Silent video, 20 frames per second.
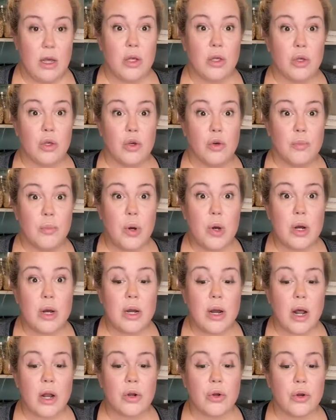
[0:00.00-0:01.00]
you put
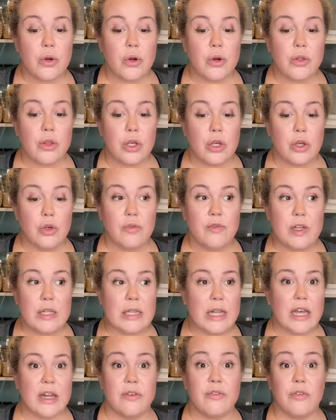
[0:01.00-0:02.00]
it under the UV
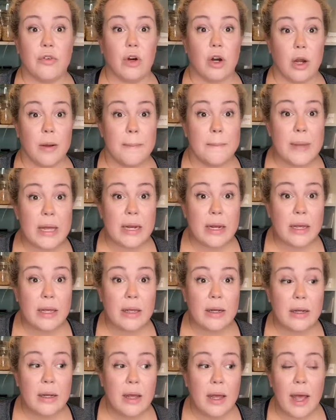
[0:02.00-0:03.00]
light for a
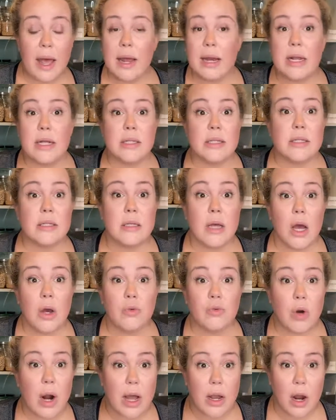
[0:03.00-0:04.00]
minute and it's
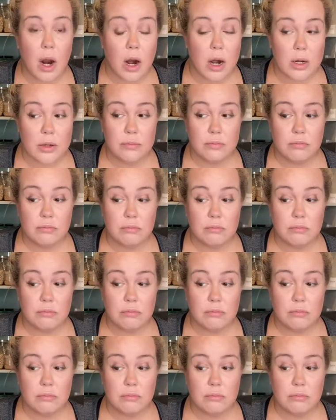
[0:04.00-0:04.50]
rock hard.